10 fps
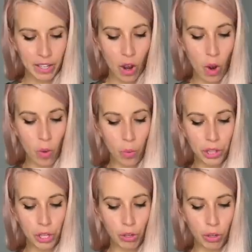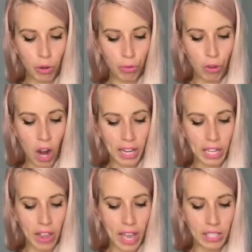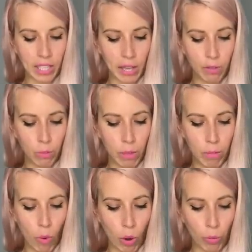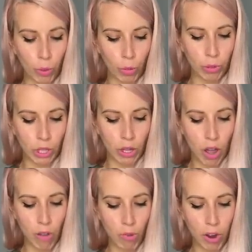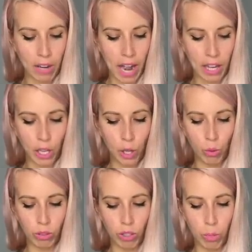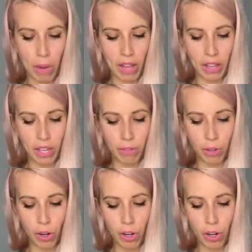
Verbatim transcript: You know, with your little froggy legs, it gives me more room to love on that cute little belly of